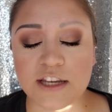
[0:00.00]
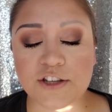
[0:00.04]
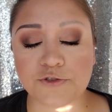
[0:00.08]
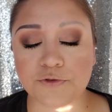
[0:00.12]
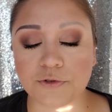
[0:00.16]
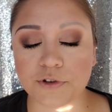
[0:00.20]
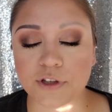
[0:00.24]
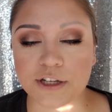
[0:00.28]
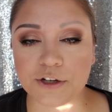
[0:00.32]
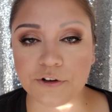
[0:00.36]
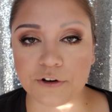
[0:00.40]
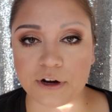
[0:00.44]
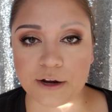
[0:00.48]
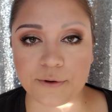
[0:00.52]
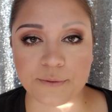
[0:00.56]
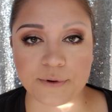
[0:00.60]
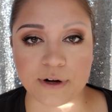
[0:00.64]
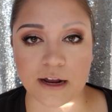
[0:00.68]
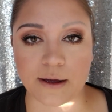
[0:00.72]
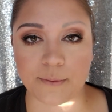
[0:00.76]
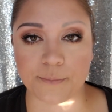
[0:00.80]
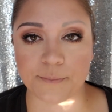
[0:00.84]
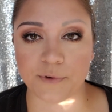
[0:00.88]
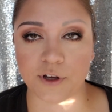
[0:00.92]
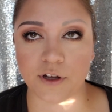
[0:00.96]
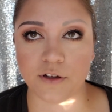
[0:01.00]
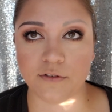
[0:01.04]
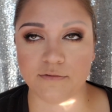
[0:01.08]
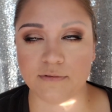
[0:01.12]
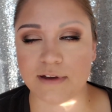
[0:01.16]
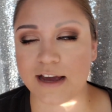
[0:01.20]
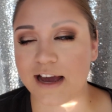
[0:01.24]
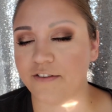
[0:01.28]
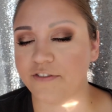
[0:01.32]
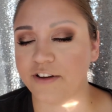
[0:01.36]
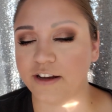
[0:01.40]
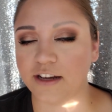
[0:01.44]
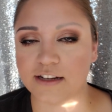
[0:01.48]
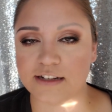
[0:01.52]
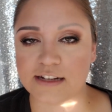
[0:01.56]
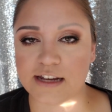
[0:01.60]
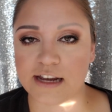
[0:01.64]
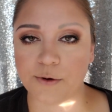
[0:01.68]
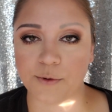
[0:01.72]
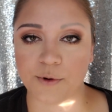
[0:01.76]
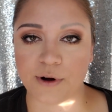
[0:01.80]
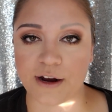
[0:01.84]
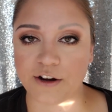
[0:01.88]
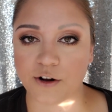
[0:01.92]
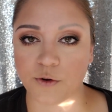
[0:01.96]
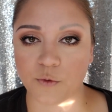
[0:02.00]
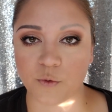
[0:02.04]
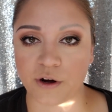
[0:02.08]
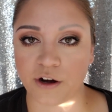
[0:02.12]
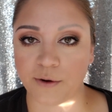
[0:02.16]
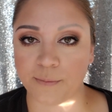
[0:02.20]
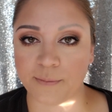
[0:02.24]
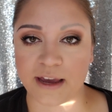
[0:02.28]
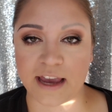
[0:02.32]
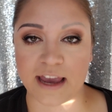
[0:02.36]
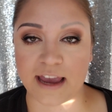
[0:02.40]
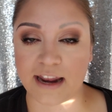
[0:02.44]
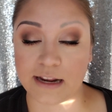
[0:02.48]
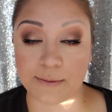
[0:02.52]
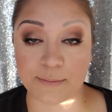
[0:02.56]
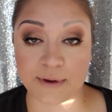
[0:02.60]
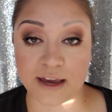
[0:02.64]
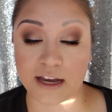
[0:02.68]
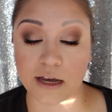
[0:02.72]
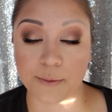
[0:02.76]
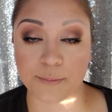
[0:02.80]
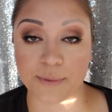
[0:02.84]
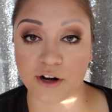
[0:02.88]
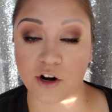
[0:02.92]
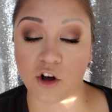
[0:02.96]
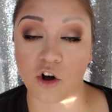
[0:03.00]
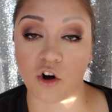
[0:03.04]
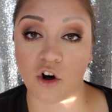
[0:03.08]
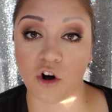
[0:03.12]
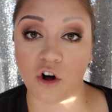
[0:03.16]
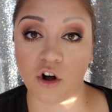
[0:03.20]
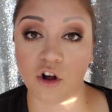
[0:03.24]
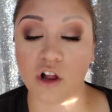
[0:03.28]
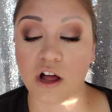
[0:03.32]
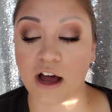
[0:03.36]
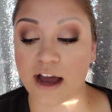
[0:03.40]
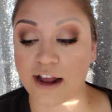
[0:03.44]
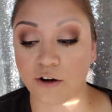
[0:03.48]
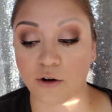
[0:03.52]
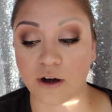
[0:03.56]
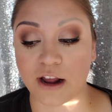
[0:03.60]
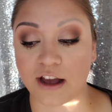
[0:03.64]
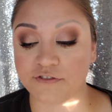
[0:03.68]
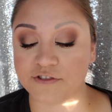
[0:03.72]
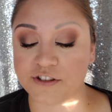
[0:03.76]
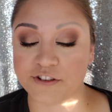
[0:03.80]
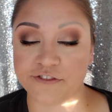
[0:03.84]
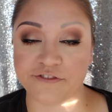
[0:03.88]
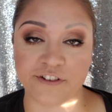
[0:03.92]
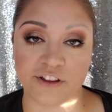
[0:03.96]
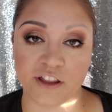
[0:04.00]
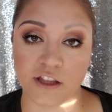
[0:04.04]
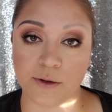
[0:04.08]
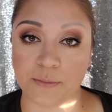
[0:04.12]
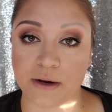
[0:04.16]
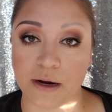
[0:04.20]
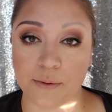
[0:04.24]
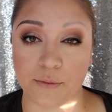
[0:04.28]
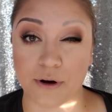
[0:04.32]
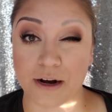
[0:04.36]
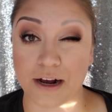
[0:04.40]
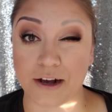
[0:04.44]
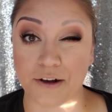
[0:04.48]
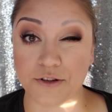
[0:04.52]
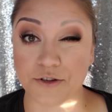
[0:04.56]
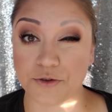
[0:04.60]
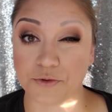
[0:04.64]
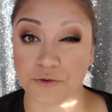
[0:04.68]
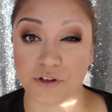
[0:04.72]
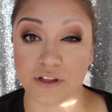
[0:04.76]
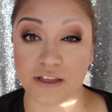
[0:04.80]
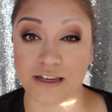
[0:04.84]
is really great when I'm having a day where I don't wear any makeup at all. I don't have to fill in my brows